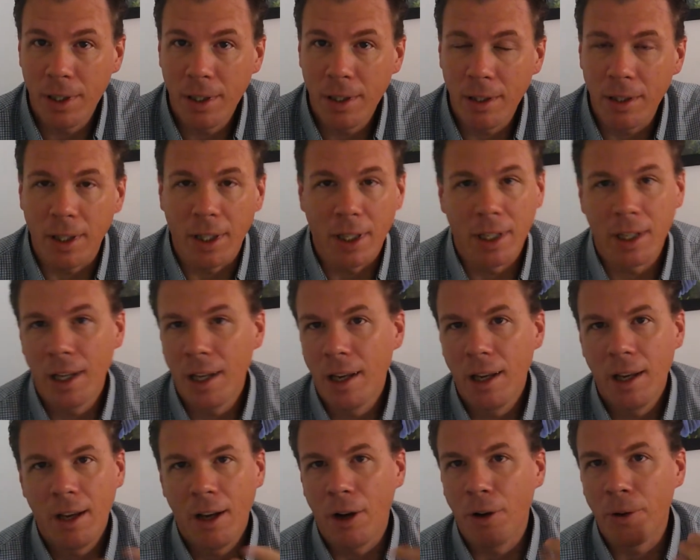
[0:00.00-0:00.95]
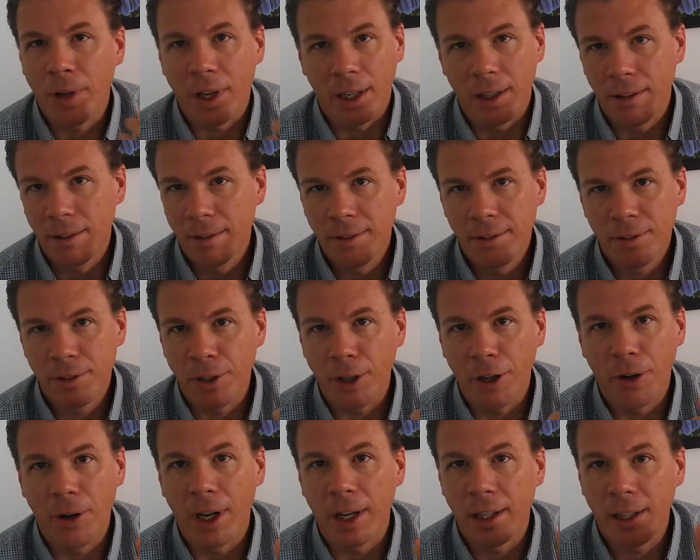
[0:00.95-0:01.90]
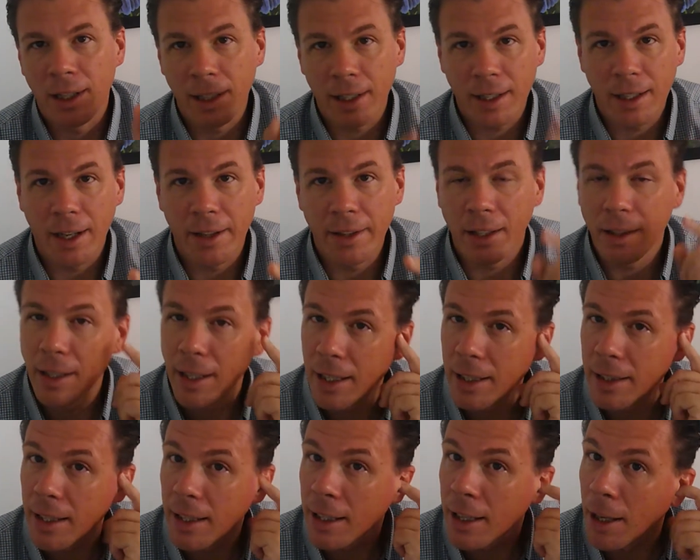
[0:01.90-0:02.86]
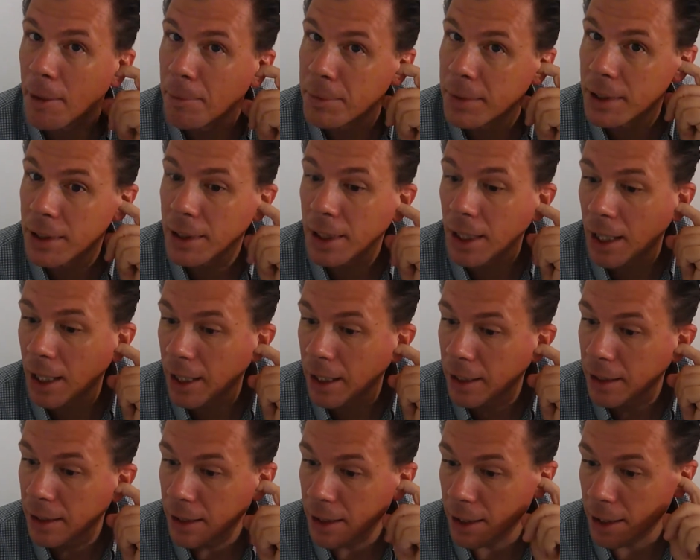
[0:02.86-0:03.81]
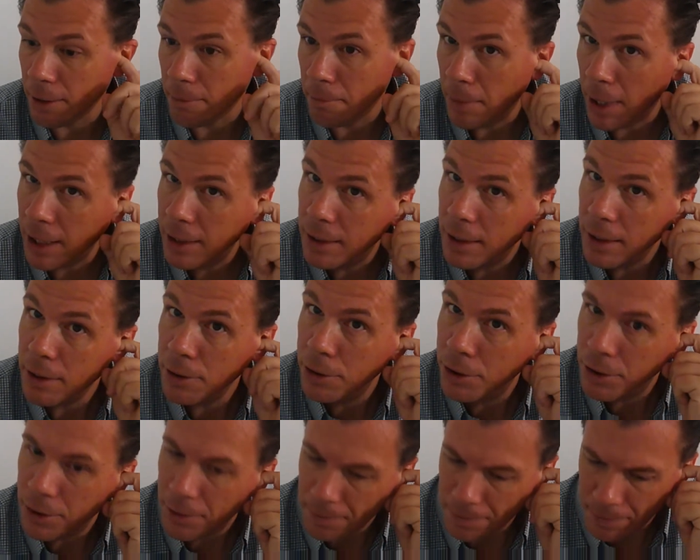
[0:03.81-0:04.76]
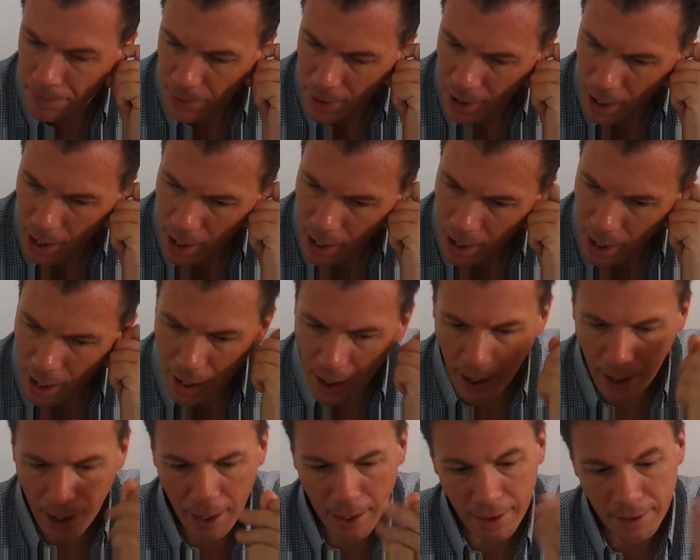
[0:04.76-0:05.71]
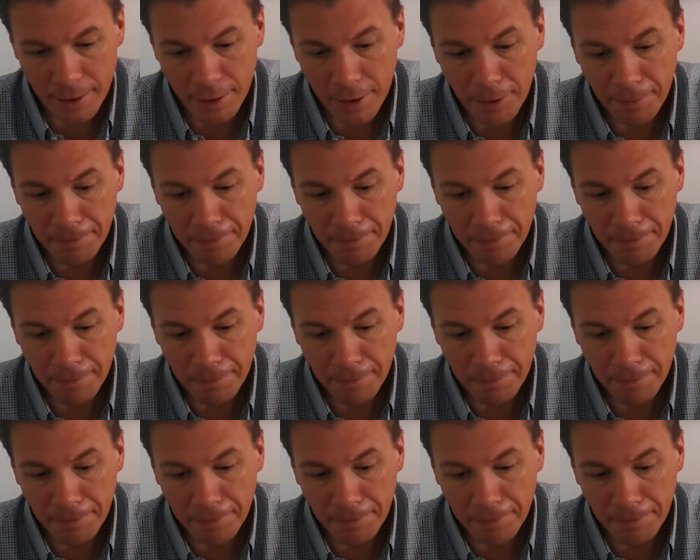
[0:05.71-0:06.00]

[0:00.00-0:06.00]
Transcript: Look, okay, so I click on the link that comes on the message, and